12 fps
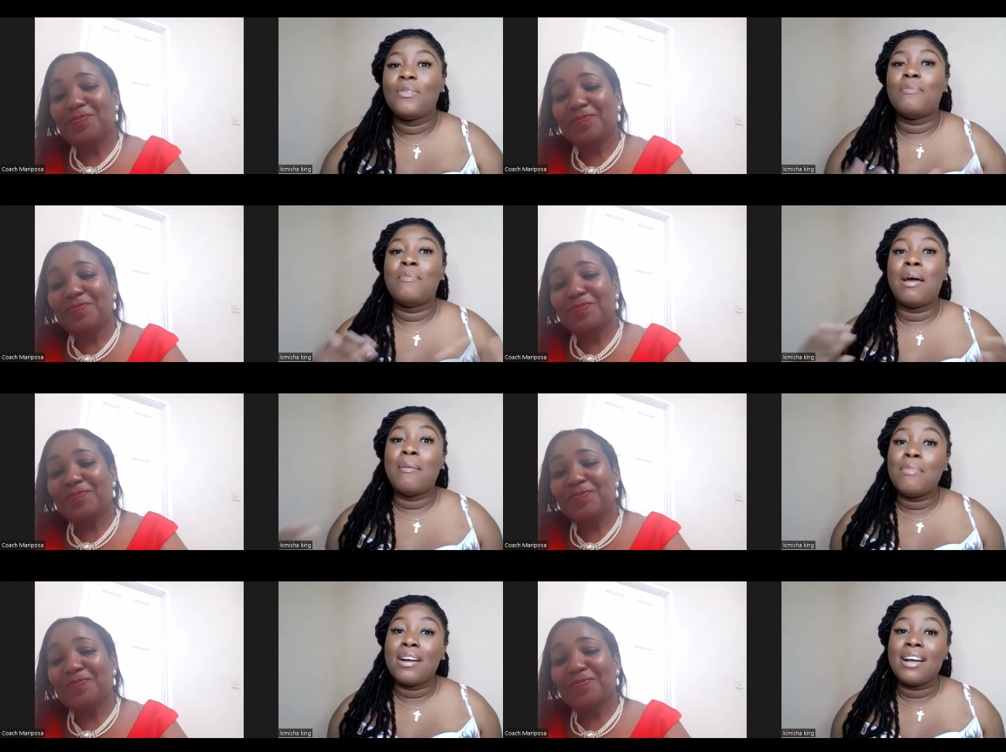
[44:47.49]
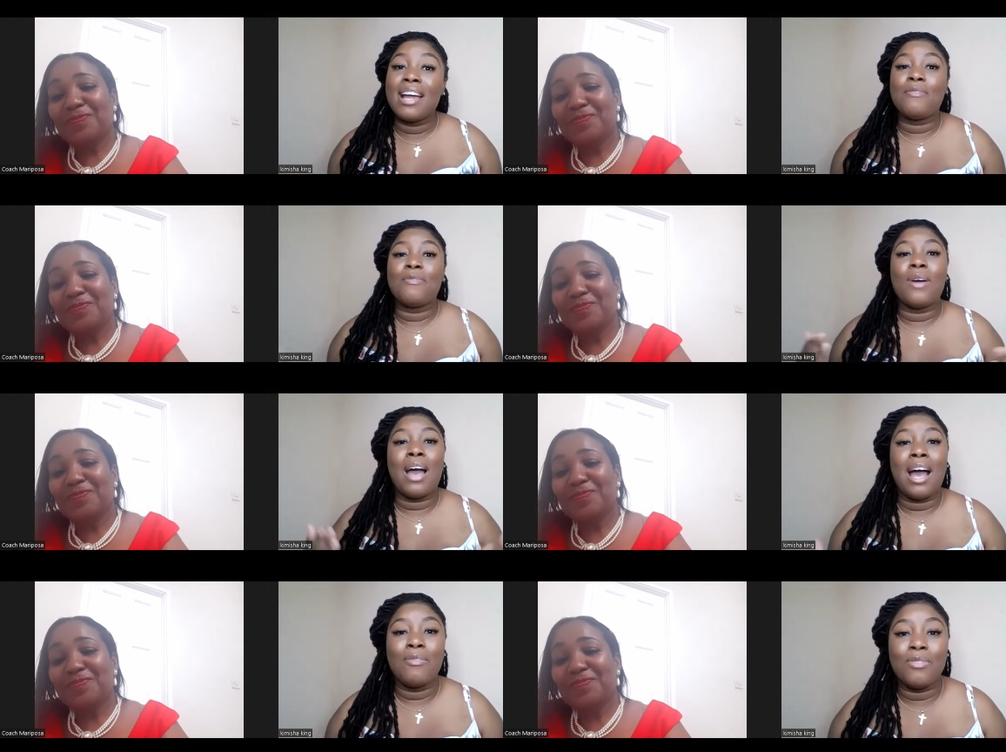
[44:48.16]
Speaker 1: Remember, if
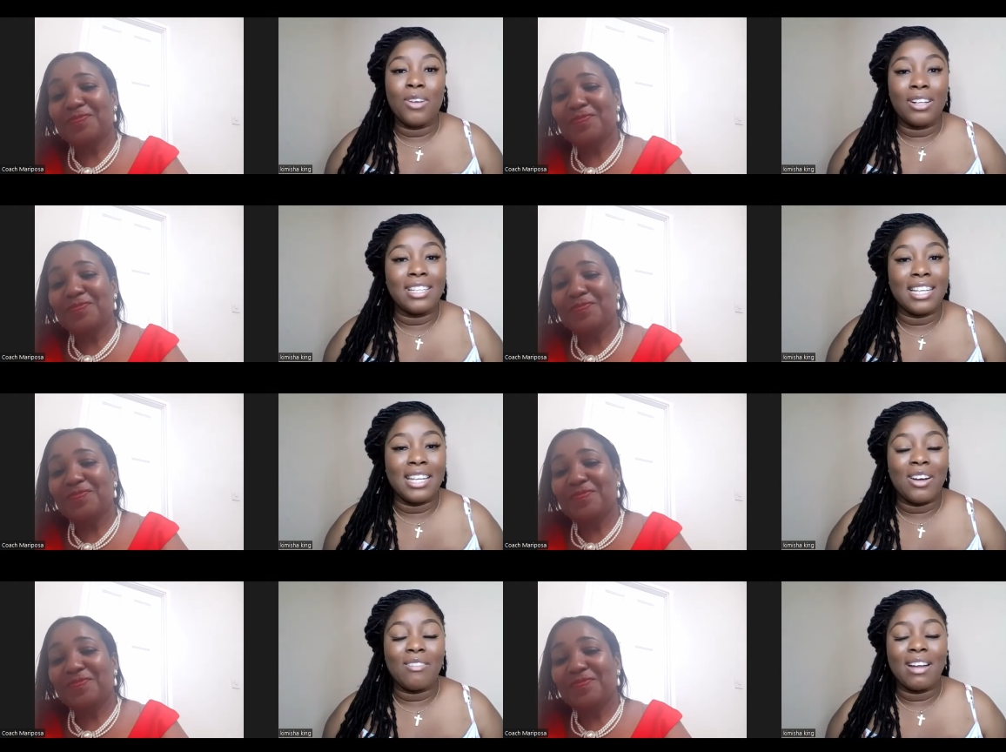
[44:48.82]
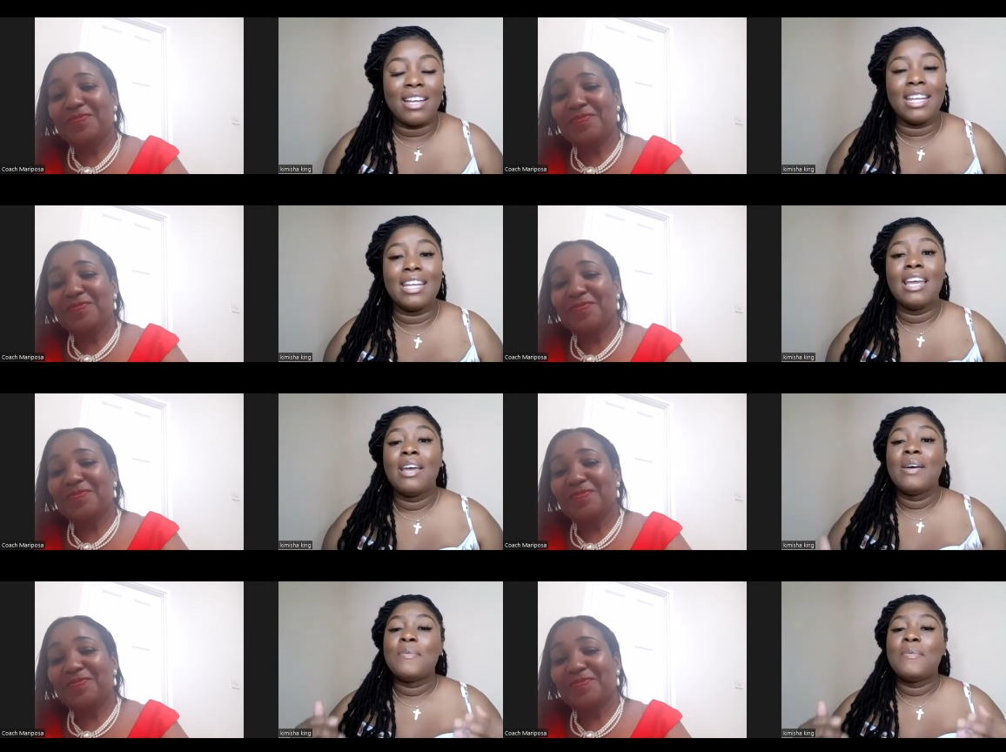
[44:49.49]
you have not done it already,